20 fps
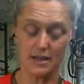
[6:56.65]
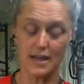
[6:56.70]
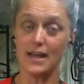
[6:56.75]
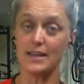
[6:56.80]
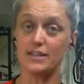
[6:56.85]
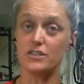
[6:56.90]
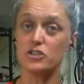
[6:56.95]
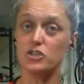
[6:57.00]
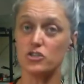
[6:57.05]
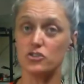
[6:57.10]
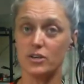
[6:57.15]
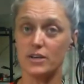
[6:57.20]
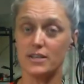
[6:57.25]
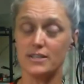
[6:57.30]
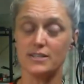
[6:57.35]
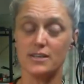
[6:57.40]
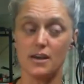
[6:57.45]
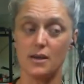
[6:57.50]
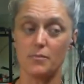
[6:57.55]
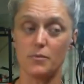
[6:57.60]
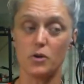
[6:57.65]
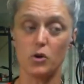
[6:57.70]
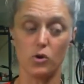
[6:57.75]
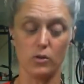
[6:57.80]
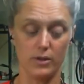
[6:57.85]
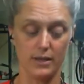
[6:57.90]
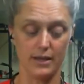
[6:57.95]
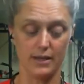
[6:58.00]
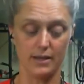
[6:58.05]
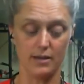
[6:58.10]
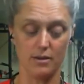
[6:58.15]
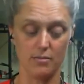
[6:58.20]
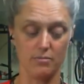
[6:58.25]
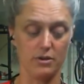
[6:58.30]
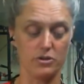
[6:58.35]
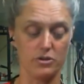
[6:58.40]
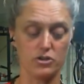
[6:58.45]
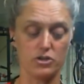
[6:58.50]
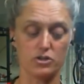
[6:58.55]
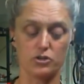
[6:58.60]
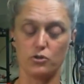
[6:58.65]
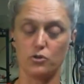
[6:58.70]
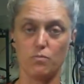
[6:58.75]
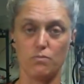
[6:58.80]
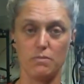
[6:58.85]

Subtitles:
and stress I'm calling emotional,